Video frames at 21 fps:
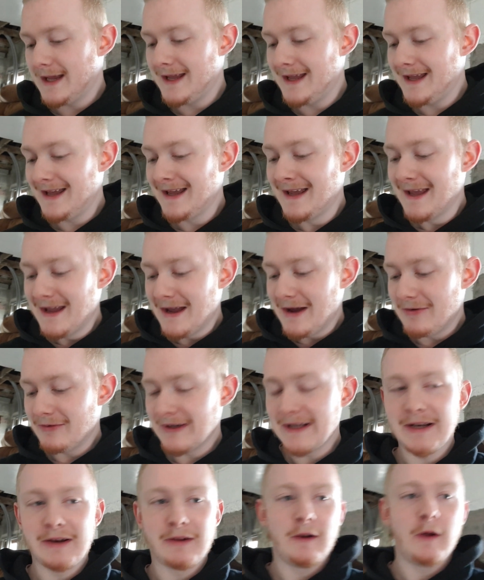I
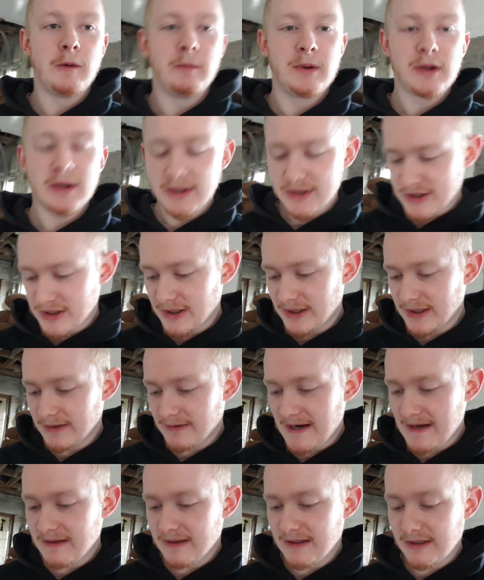really don't know, but I'm going to turn you
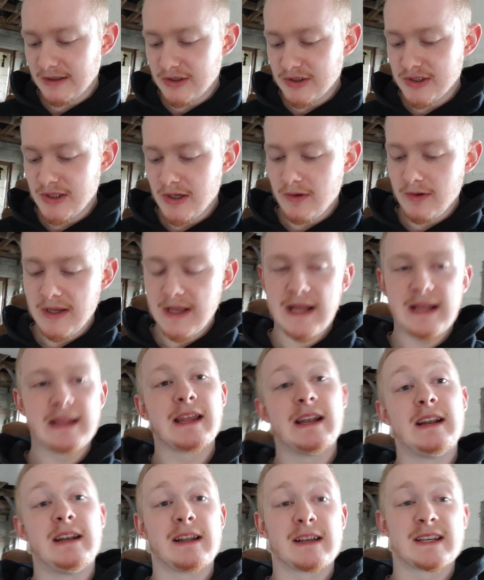around and I'm going to show you and
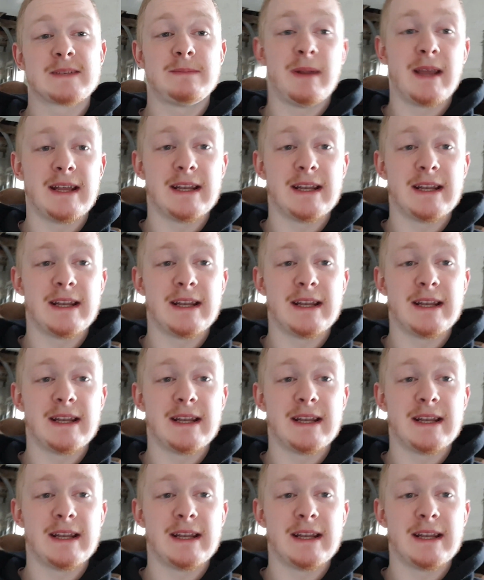then I'm going to explain